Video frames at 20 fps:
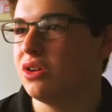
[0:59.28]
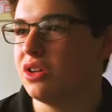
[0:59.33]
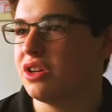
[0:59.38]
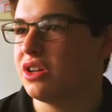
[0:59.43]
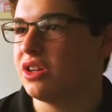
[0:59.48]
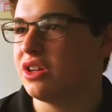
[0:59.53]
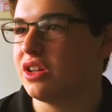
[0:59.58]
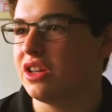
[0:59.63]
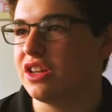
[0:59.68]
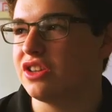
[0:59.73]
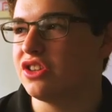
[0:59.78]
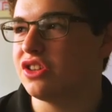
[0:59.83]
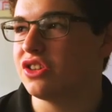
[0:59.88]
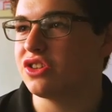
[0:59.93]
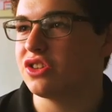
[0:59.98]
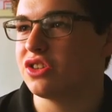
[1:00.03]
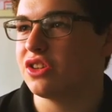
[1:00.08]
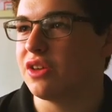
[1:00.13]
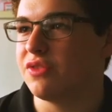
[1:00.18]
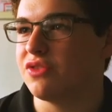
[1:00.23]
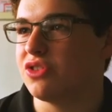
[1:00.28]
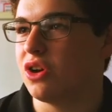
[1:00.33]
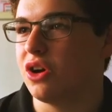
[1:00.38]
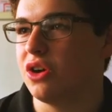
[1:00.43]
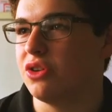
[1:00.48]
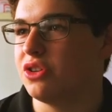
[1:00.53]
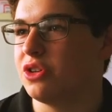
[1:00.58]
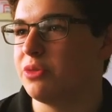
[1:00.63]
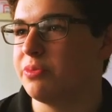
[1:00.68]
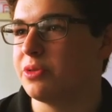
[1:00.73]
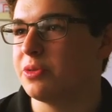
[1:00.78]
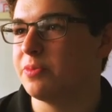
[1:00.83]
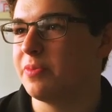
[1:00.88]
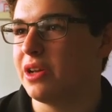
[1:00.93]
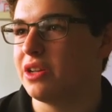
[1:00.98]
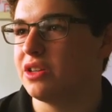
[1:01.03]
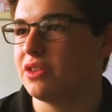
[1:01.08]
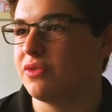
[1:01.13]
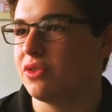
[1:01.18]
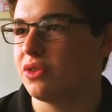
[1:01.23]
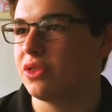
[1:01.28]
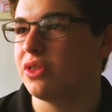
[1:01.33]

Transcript: And it just gives you a whole new perspective